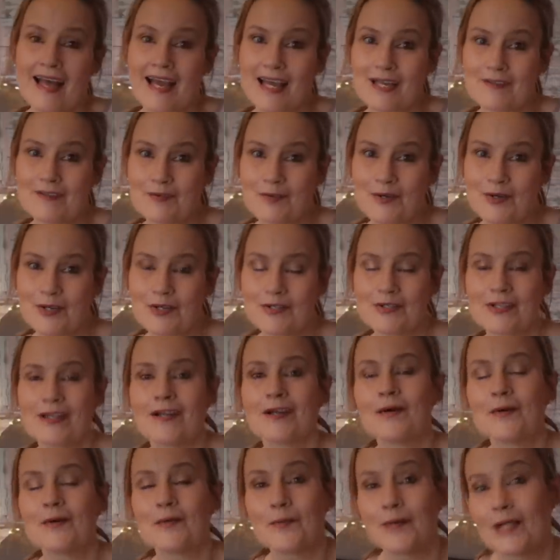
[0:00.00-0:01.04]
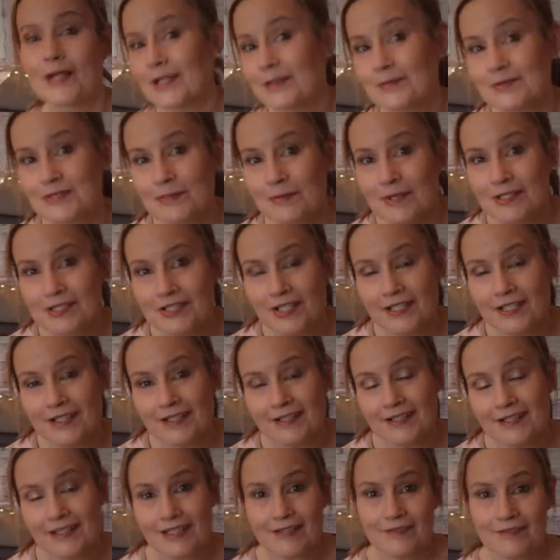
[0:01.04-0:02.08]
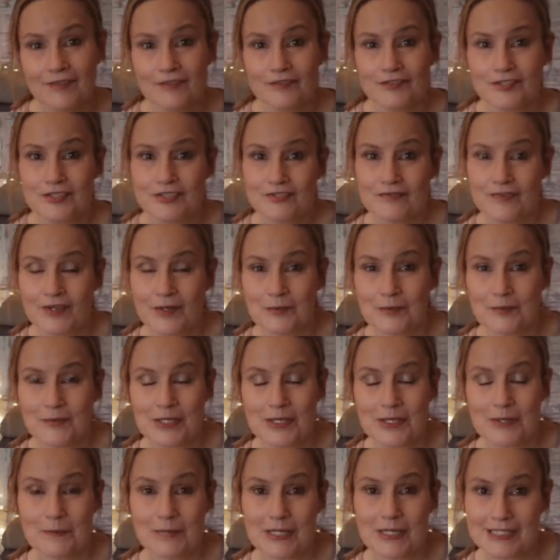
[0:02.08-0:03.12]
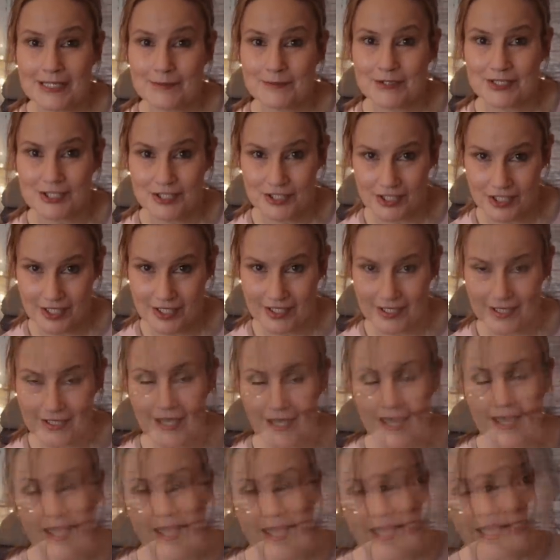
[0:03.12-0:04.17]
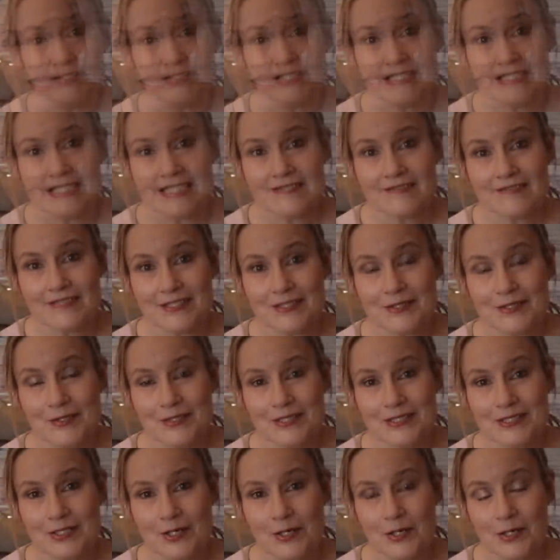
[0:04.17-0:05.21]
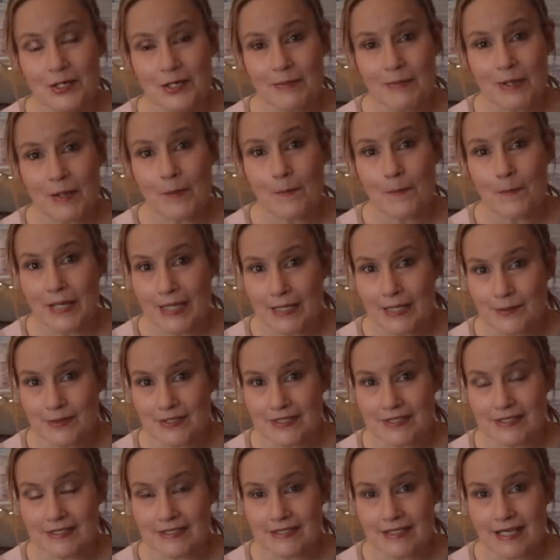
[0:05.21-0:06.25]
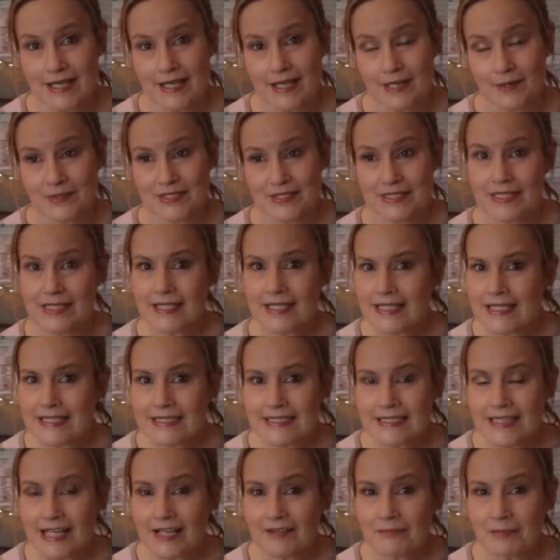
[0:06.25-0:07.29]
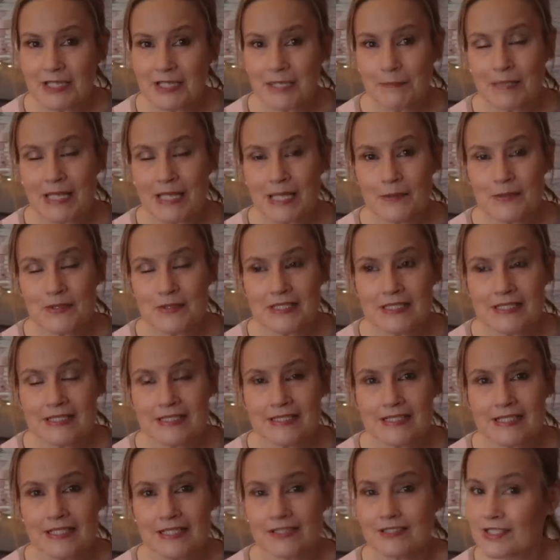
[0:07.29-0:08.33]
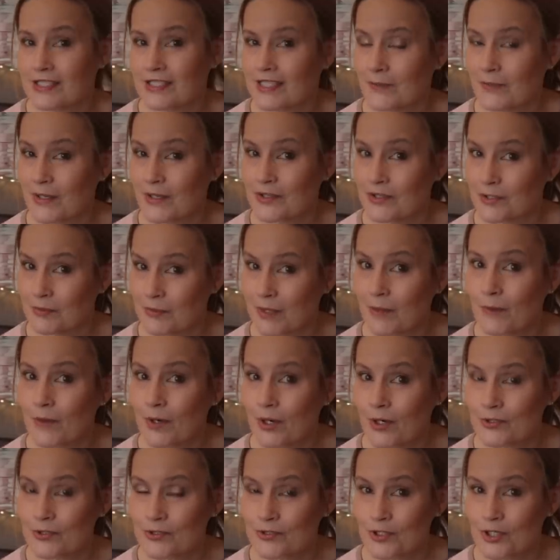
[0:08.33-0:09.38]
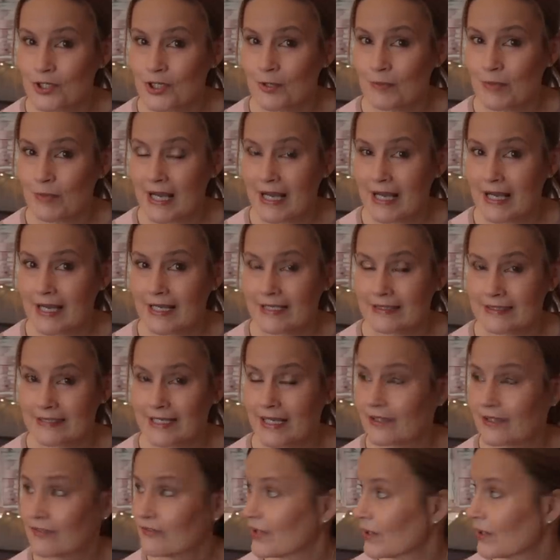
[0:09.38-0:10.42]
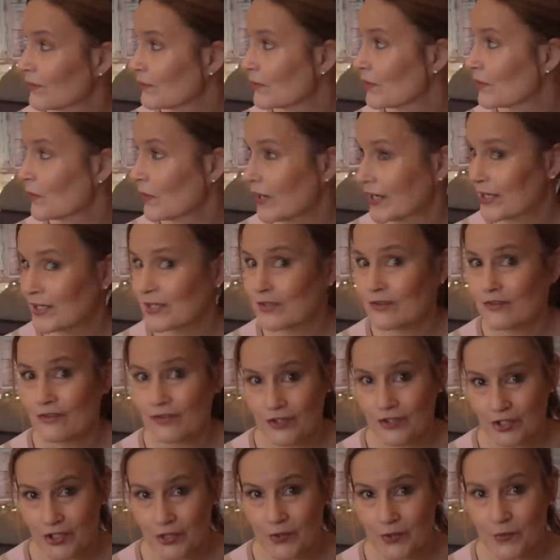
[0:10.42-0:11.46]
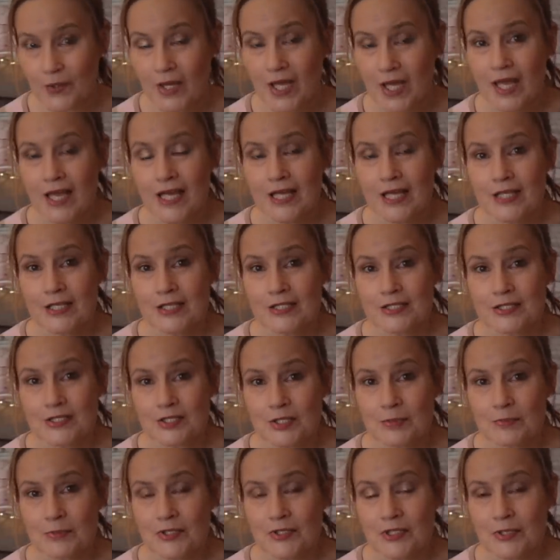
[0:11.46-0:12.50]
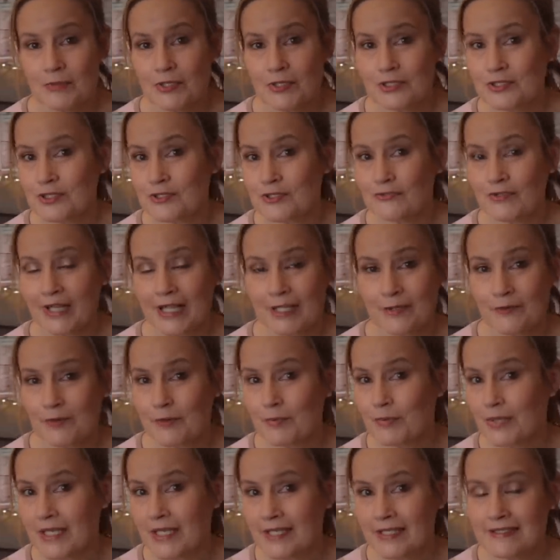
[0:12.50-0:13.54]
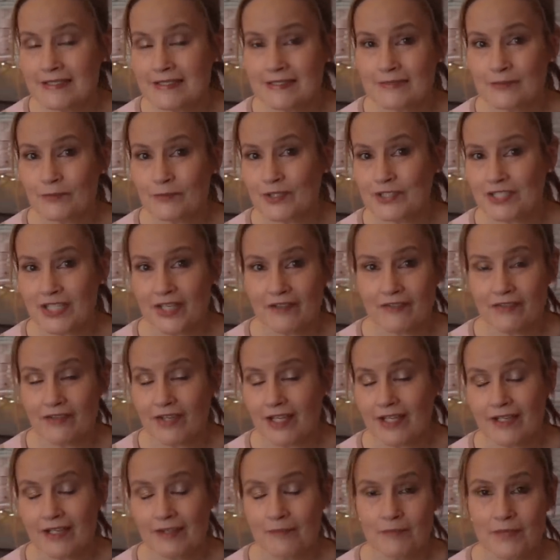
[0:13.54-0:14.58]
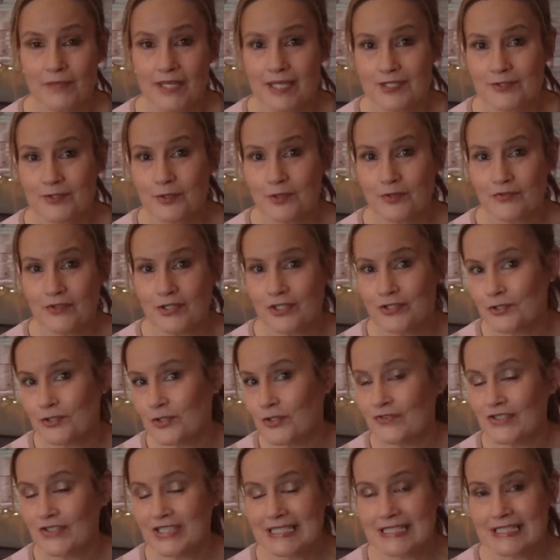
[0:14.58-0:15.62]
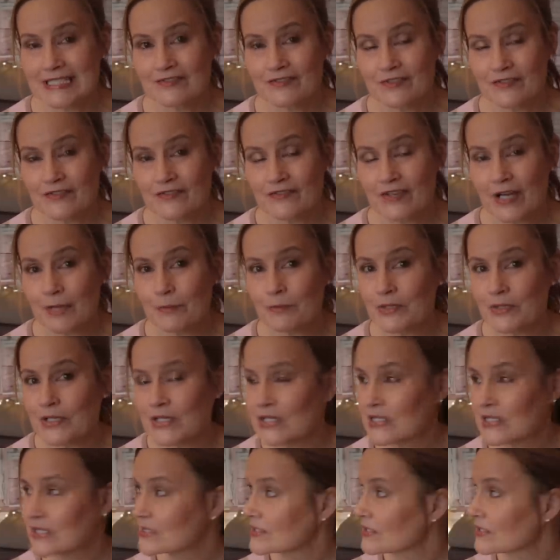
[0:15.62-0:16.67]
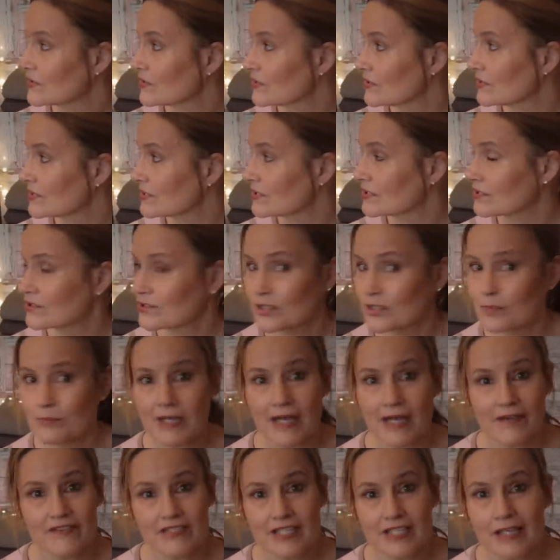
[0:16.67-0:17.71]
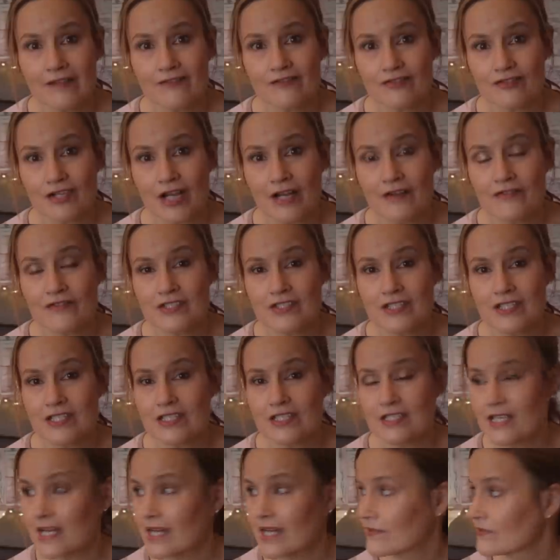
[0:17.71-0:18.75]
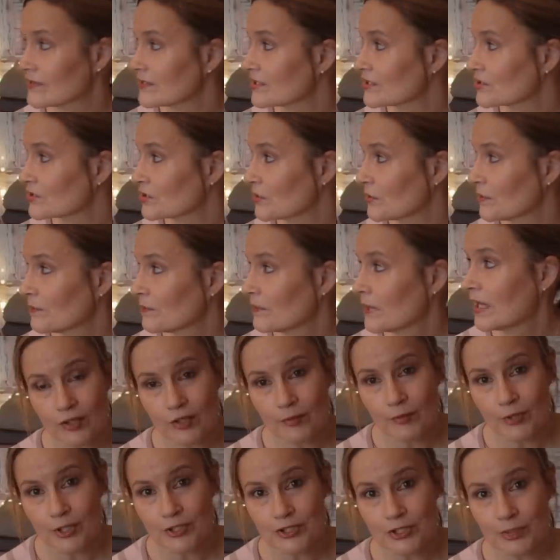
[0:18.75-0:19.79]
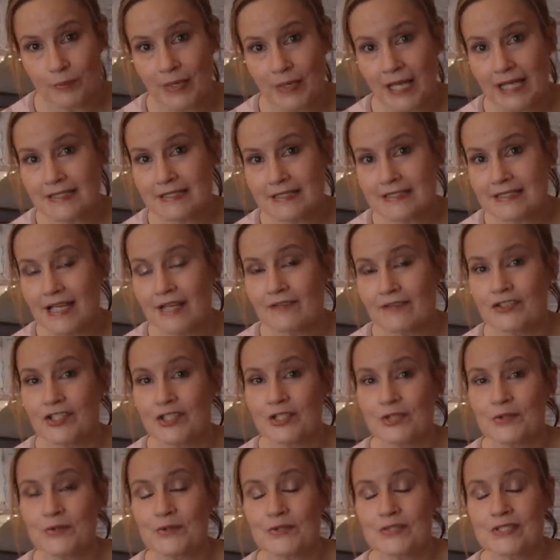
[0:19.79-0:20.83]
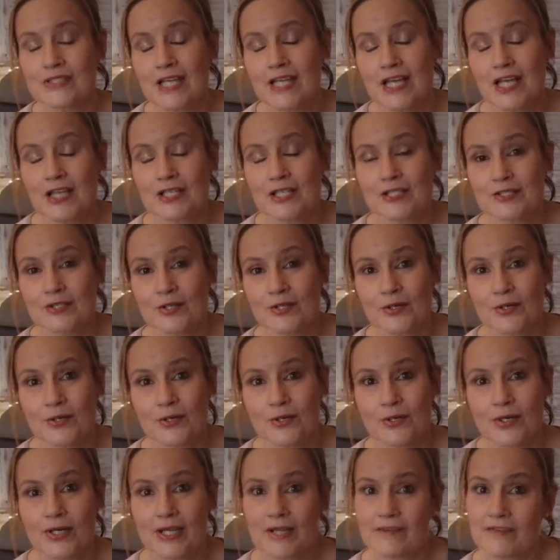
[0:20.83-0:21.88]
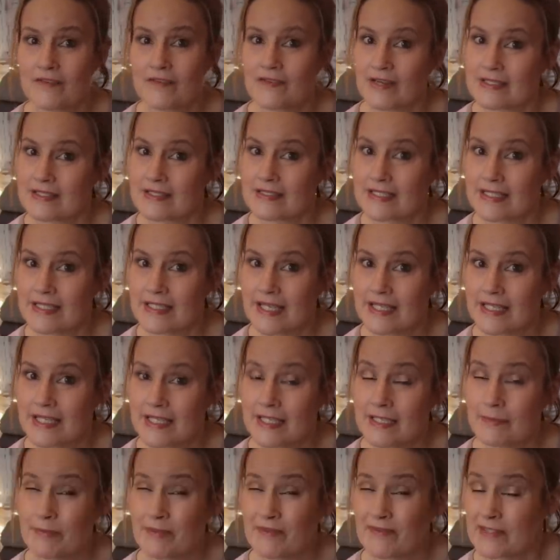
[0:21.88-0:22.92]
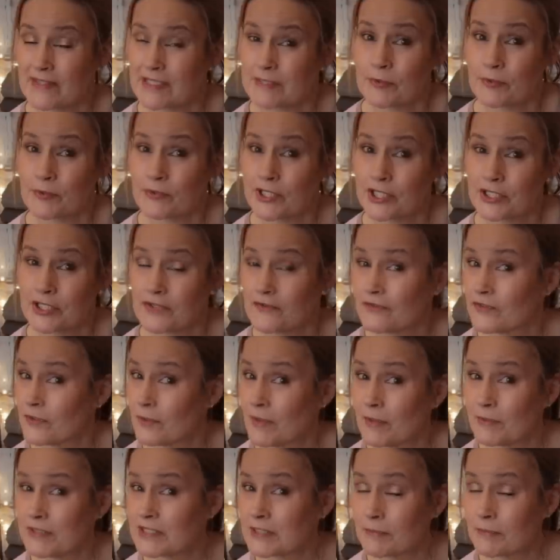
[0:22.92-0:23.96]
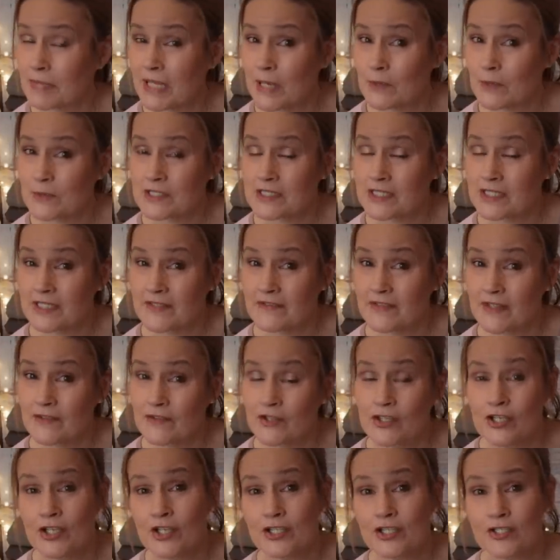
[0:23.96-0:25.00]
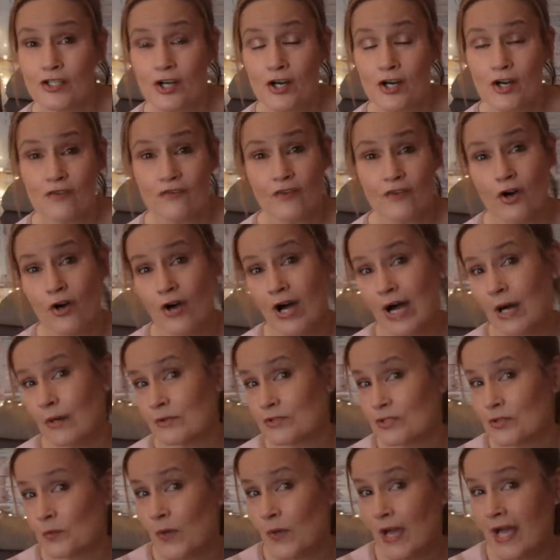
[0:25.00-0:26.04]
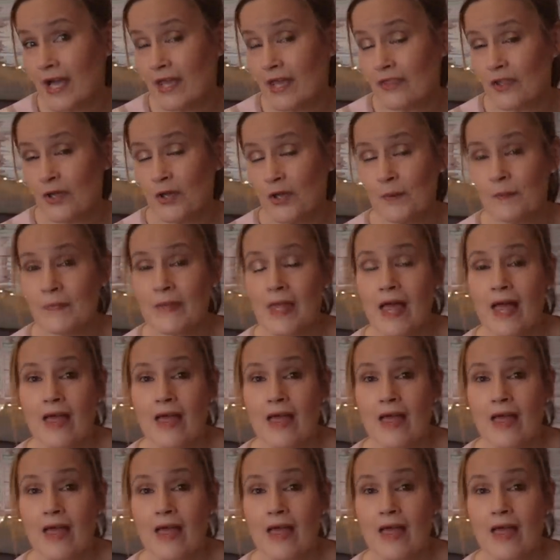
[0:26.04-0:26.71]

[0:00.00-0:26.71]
Hi everyone, welcome to my channel. If you've just found me, my name is Jayne. So today's video is all about blouses. I was thinking I didn't have many blouses until I went through my wardrobe and I found quite a few. Some of them are just like repeats, which I've like made over and over in different fabrics. There's some that I've self-drafted and there's some commercial patterns that I've used. So if you fancy getting a little bit of inspiration for maybe some blouses that you've never heard of or how to wear them,